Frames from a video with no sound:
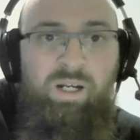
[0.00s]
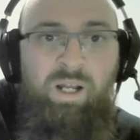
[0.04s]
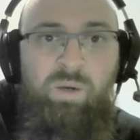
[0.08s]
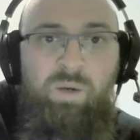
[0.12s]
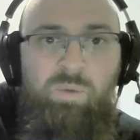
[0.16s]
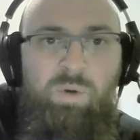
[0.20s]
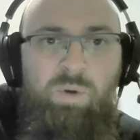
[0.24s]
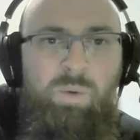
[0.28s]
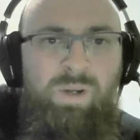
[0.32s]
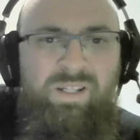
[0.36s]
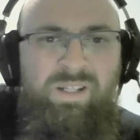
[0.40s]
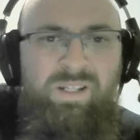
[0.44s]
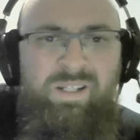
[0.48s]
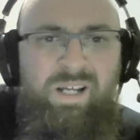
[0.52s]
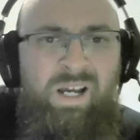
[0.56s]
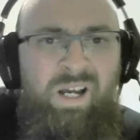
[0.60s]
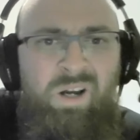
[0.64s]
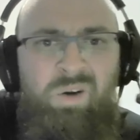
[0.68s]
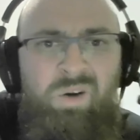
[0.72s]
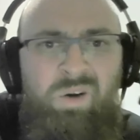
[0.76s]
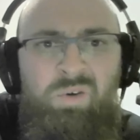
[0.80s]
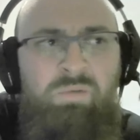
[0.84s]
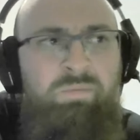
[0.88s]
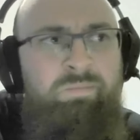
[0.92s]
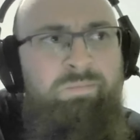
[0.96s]
Like, we went
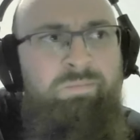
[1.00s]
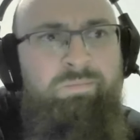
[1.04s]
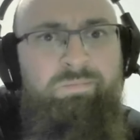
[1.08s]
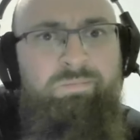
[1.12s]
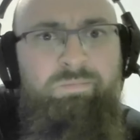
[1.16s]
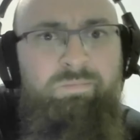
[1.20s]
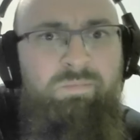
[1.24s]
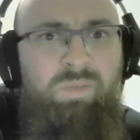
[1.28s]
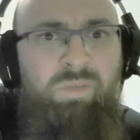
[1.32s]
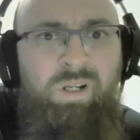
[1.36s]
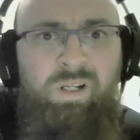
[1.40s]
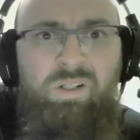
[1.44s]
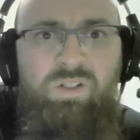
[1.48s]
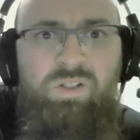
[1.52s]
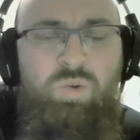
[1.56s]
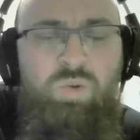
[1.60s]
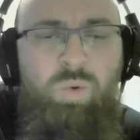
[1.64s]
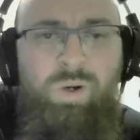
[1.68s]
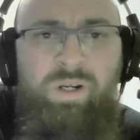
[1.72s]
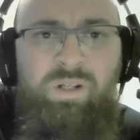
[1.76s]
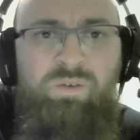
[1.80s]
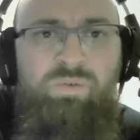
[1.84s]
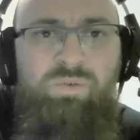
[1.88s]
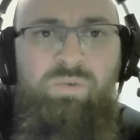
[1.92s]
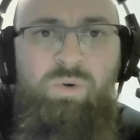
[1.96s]
down like
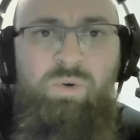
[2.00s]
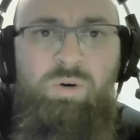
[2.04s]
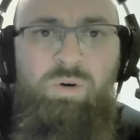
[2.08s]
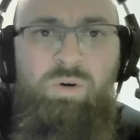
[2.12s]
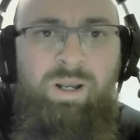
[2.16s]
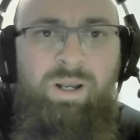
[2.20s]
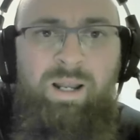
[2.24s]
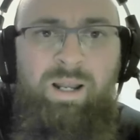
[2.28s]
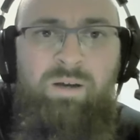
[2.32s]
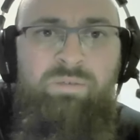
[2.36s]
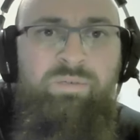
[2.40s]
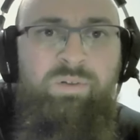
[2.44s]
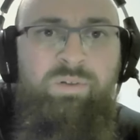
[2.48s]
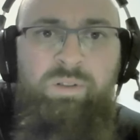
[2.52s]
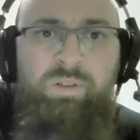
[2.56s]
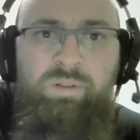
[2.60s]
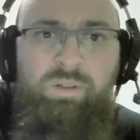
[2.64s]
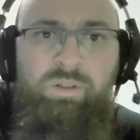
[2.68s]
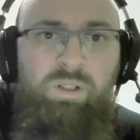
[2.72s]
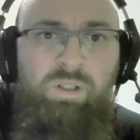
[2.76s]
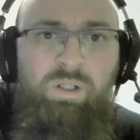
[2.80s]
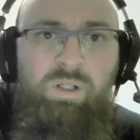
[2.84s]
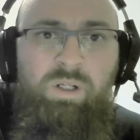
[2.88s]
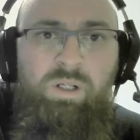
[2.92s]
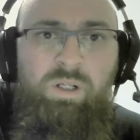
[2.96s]

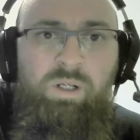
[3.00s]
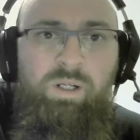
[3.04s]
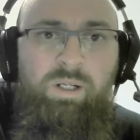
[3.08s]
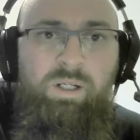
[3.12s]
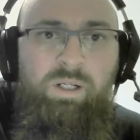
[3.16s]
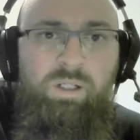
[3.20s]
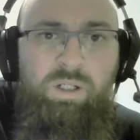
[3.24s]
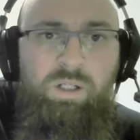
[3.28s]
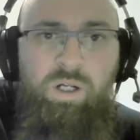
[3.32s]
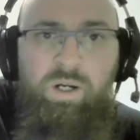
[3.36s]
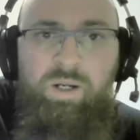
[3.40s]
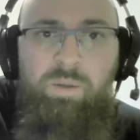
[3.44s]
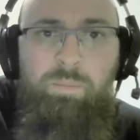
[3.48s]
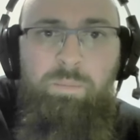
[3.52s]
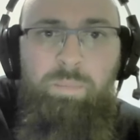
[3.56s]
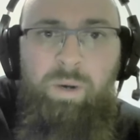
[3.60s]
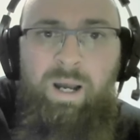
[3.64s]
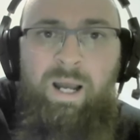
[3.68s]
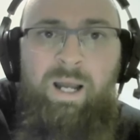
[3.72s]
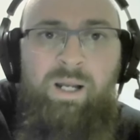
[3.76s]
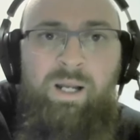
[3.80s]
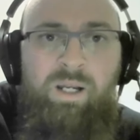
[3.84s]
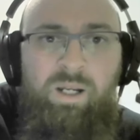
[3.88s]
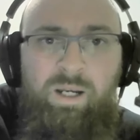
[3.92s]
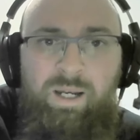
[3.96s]
24-11, cut it
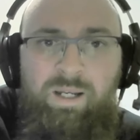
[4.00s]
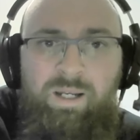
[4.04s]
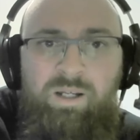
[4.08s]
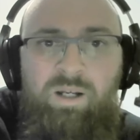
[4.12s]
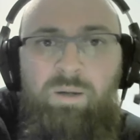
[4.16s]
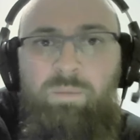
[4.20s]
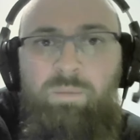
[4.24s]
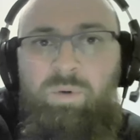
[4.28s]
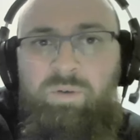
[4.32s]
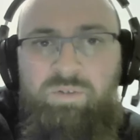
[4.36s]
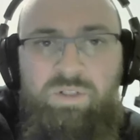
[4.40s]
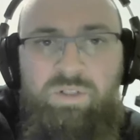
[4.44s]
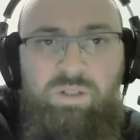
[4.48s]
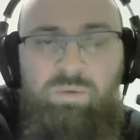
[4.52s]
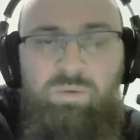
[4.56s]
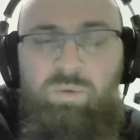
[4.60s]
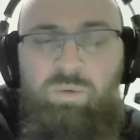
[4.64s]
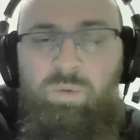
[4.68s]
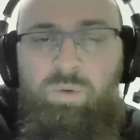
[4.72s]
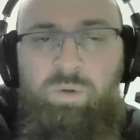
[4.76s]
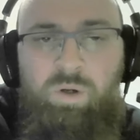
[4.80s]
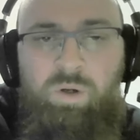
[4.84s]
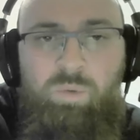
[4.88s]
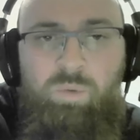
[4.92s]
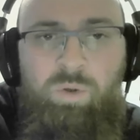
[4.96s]
back, and ended up, obviously,
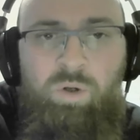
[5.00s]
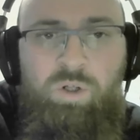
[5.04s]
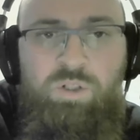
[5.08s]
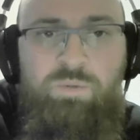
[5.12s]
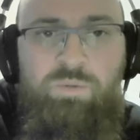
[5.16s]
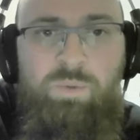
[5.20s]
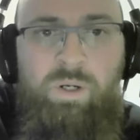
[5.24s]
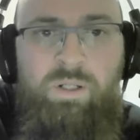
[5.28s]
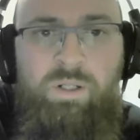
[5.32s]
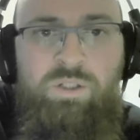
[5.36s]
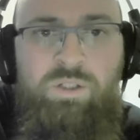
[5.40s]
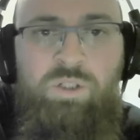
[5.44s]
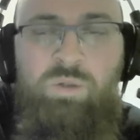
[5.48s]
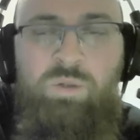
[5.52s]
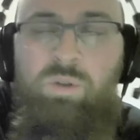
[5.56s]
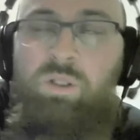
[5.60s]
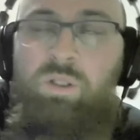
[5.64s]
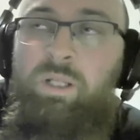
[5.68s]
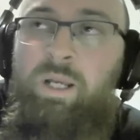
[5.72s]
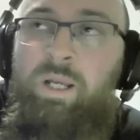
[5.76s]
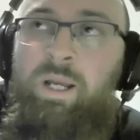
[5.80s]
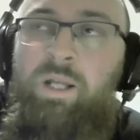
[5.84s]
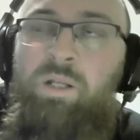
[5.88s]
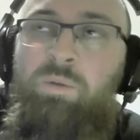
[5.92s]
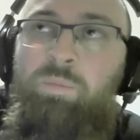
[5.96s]
we lost by 2 at
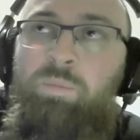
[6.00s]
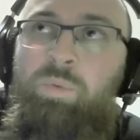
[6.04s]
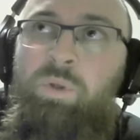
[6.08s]
the end.